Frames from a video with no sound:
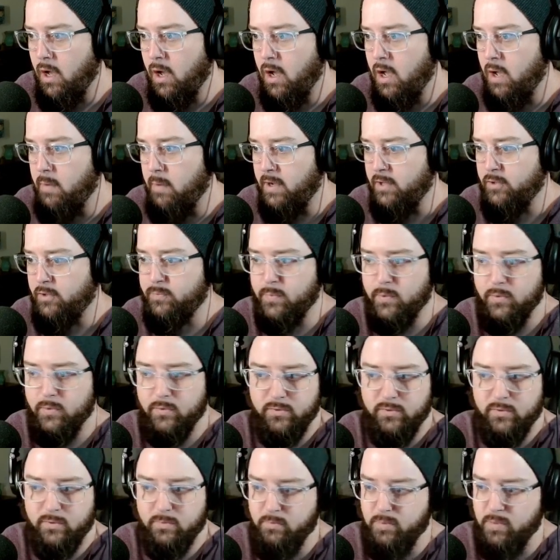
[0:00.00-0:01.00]
Am I
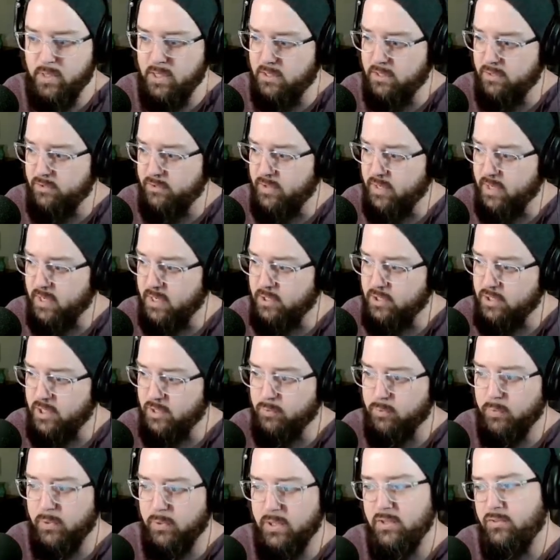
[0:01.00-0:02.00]
supposed to beat this thing at chess?
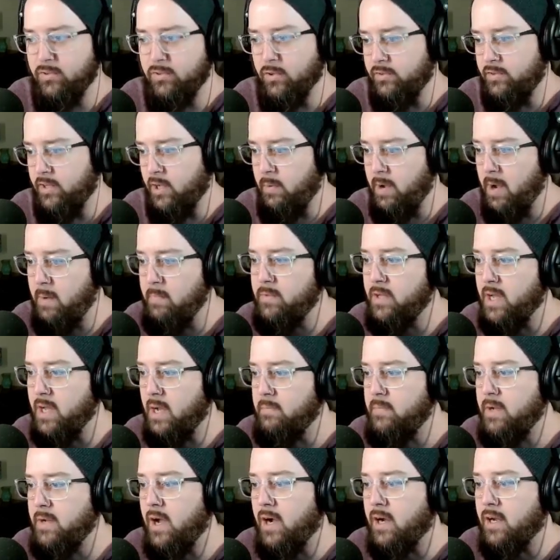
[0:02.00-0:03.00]
Please don't tell me.
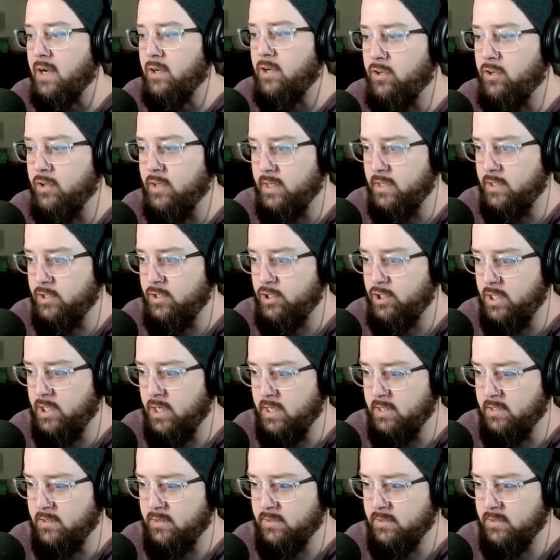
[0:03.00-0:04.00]
I'm not at
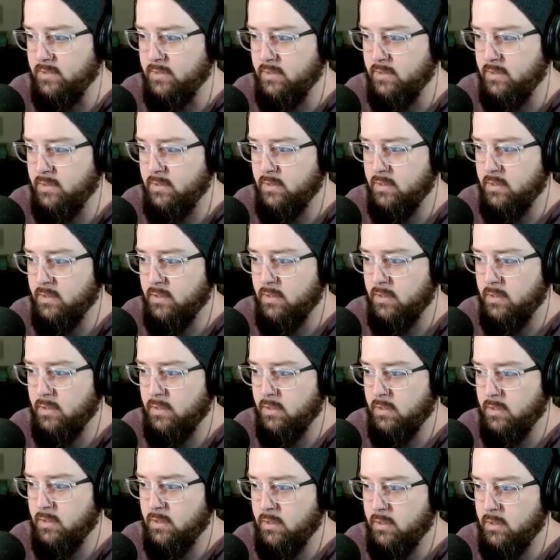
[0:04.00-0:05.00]
chess.
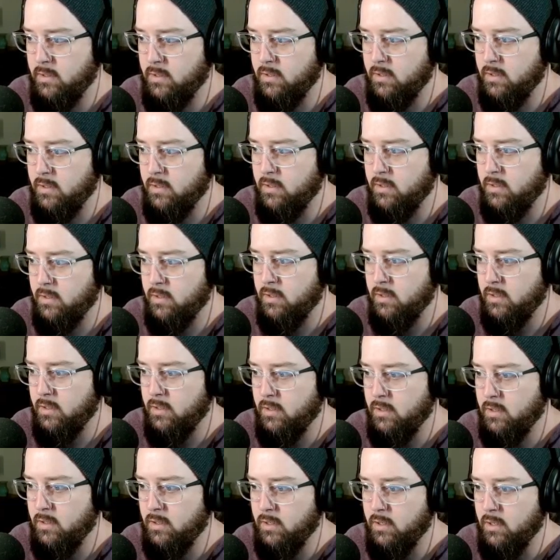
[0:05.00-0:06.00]

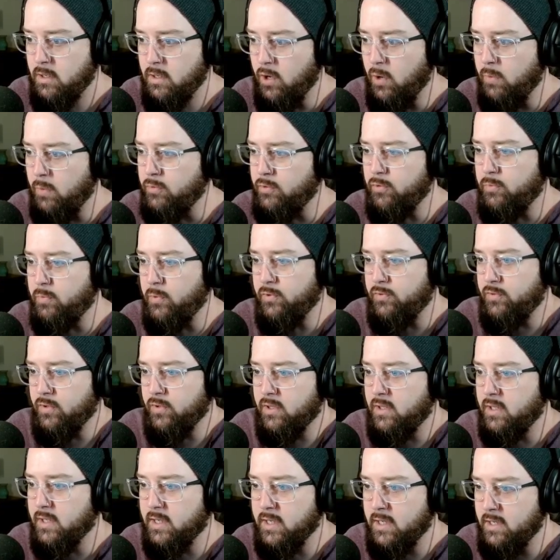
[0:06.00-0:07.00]
I was just supposed to
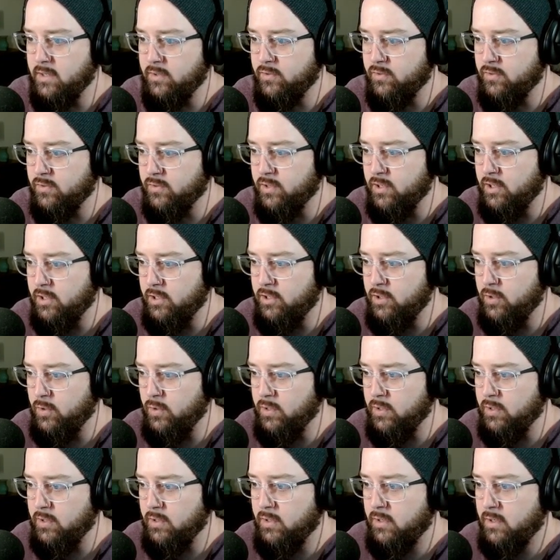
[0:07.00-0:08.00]
click it. It's just going to do
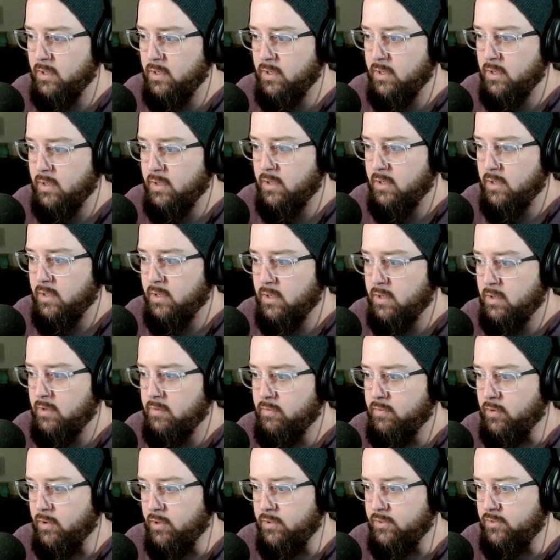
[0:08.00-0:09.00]
it
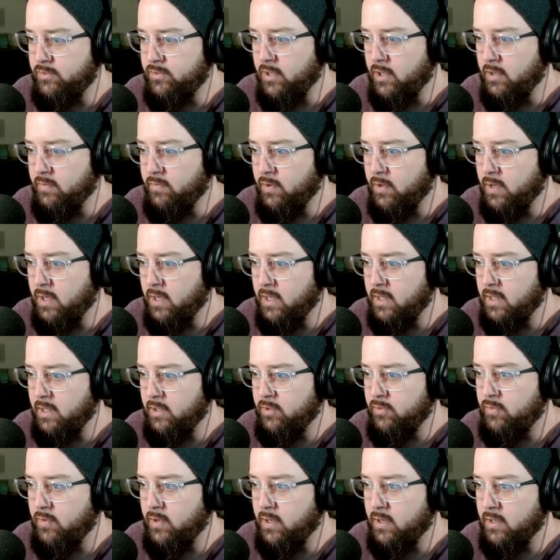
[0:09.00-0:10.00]
for itself. Okay,
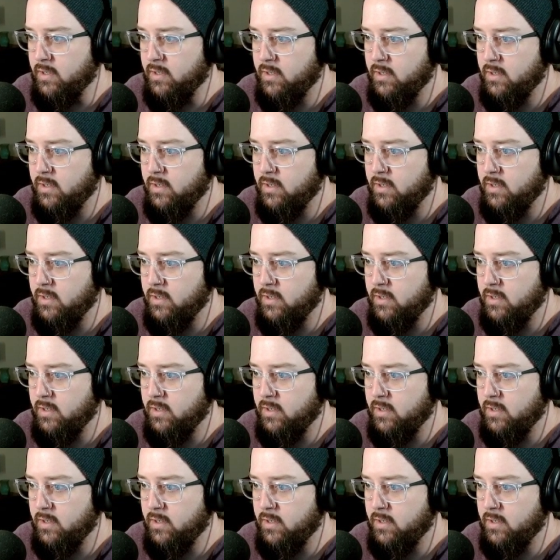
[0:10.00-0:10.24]
that's fair.